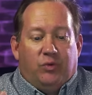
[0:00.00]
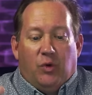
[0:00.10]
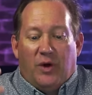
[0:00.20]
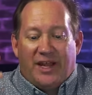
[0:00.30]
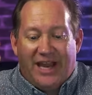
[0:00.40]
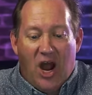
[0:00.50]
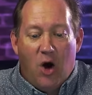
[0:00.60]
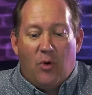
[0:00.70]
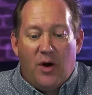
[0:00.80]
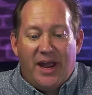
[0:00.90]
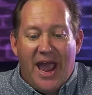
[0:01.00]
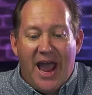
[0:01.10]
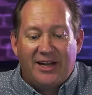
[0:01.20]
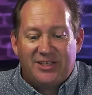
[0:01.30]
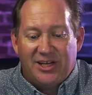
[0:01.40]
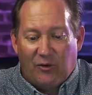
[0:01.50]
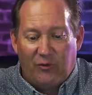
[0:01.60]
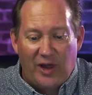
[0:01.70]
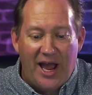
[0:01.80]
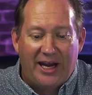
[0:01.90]
with a cowboy hats and a
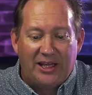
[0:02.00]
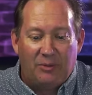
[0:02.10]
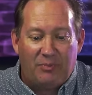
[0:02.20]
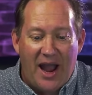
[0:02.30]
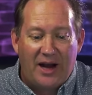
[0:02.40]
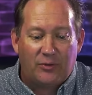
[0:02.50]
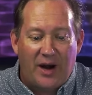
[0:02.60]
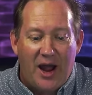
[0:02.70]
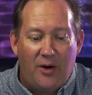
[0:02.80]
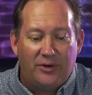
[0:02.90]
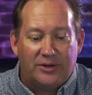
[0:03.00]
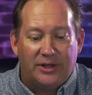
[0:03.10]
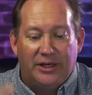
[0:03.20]
flag in the background, and